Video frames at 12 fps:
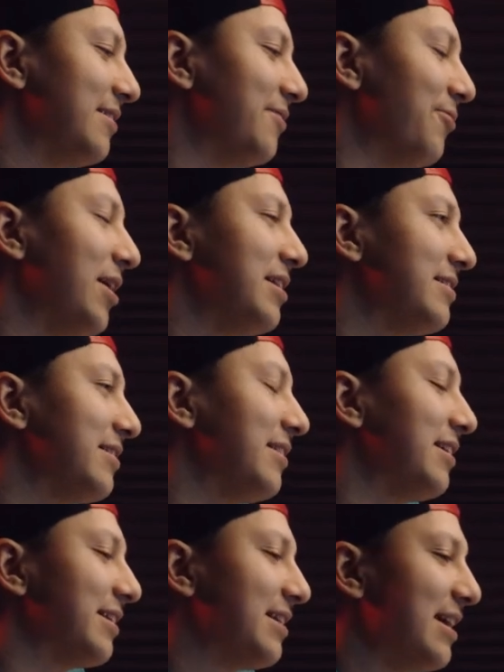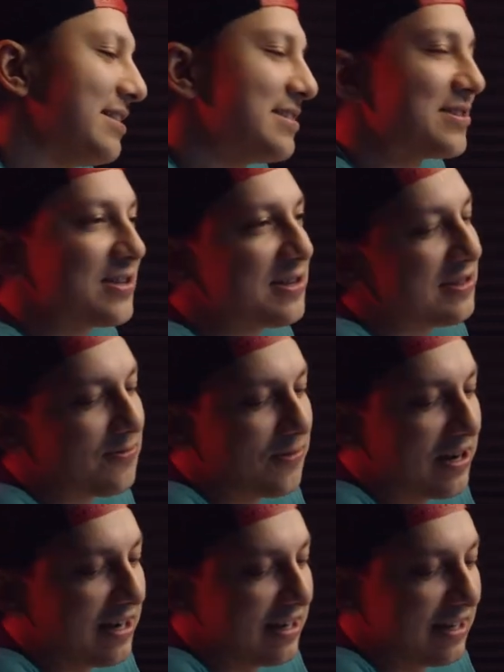writing like that is not
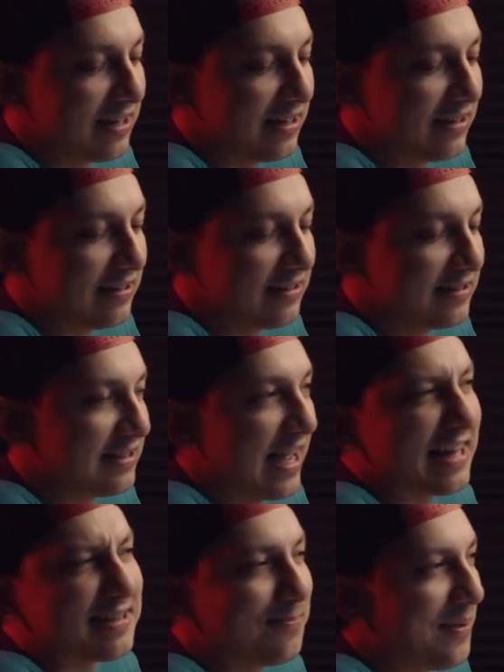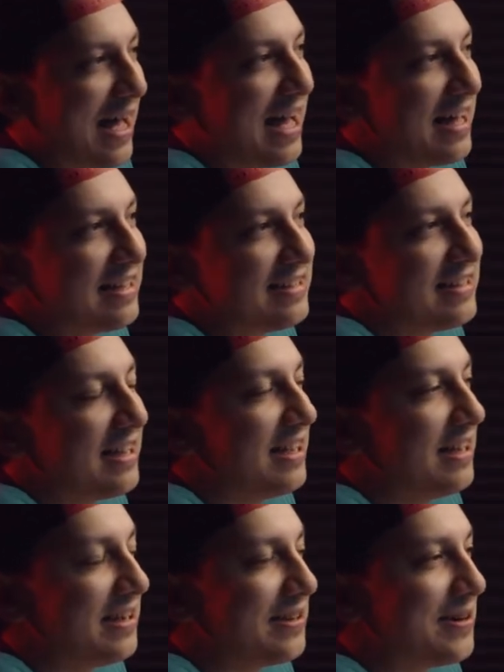really that bad.
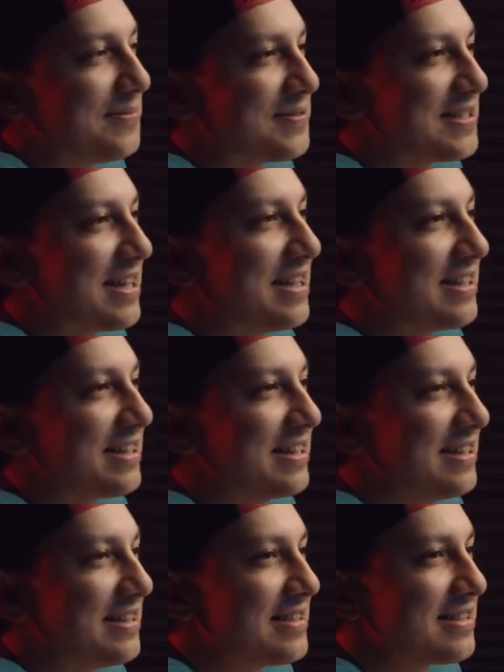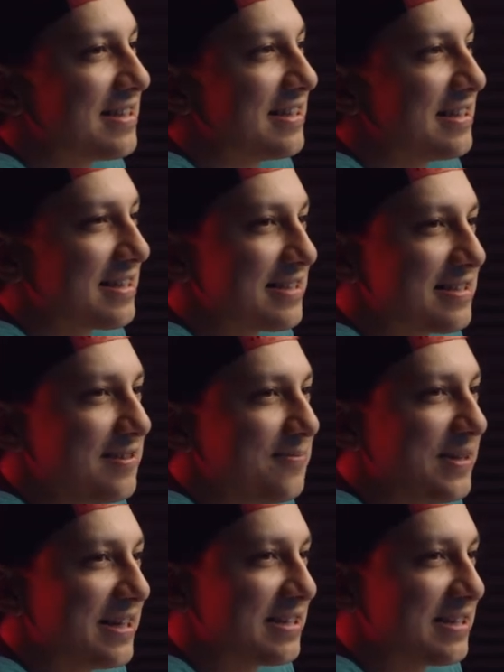You know what I'm saying? It's it can still be